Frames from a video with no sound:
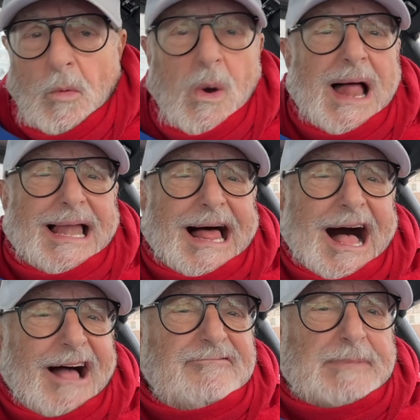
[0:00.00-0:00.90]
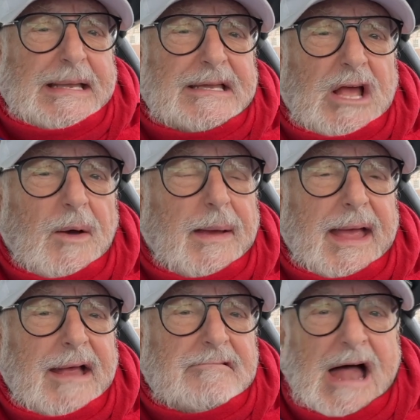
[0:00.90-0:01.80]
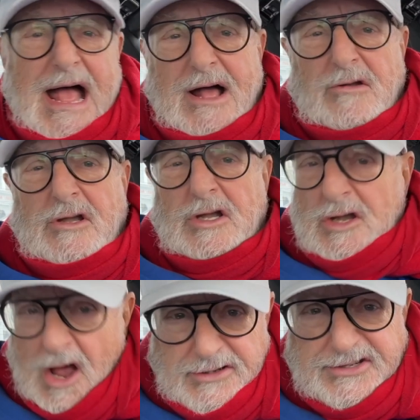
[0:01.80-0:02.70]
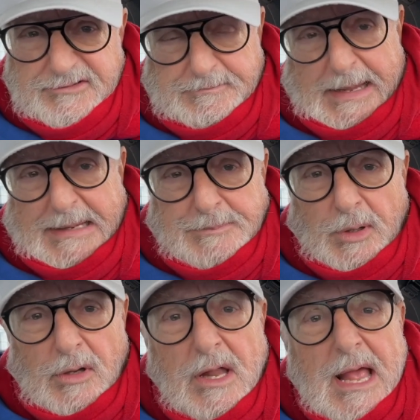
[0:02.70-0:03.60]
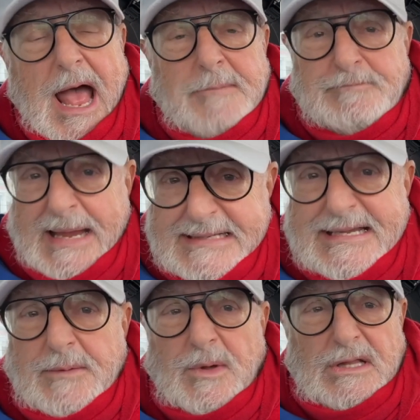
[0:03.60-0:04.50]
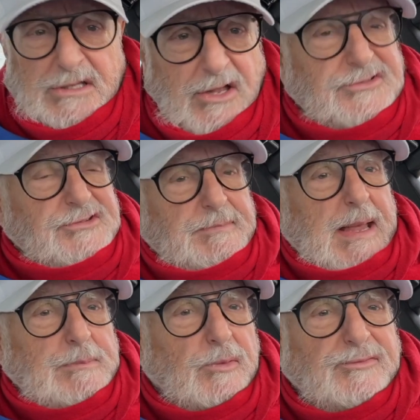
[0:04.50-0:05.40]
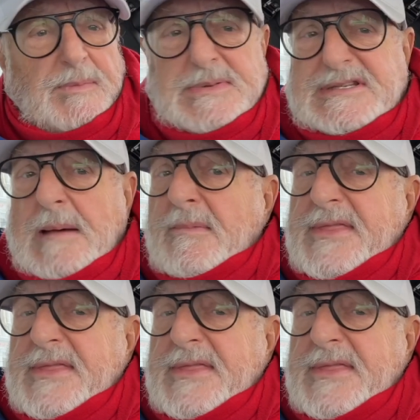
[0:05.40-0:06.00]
Well, I've been going round lots of people and meeting with lots of people from some of